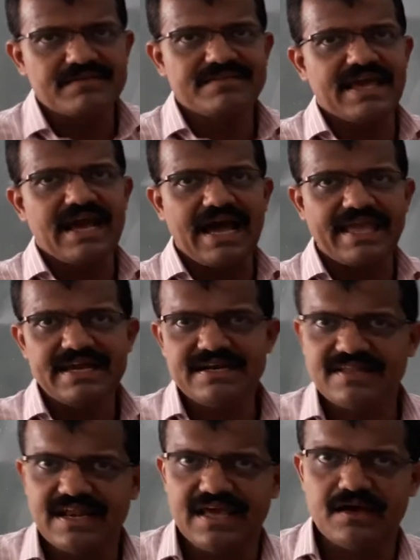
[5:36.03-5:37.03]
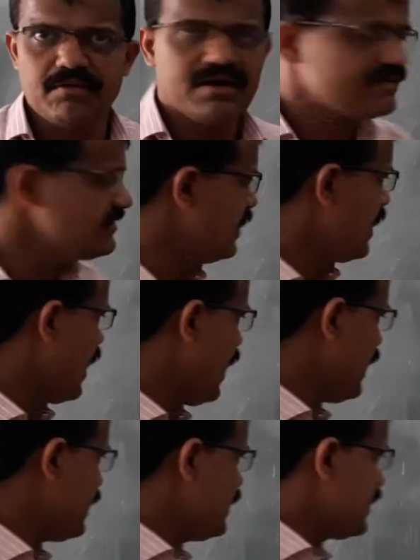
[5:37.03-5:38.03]
they hired the labor
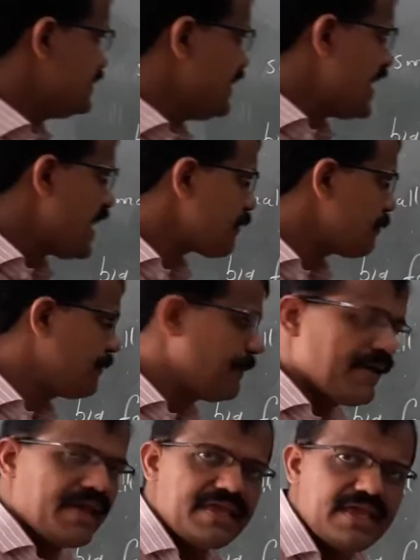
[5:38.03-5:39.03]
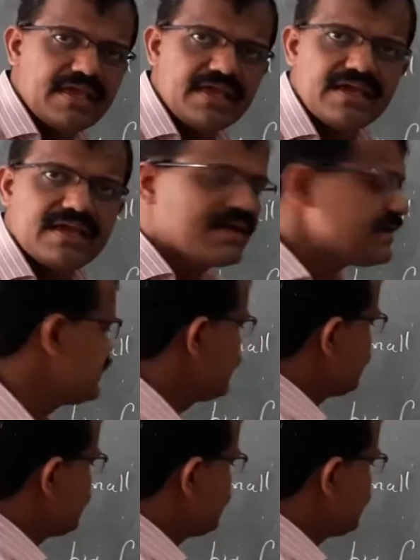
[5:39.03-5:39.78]
and they are paying,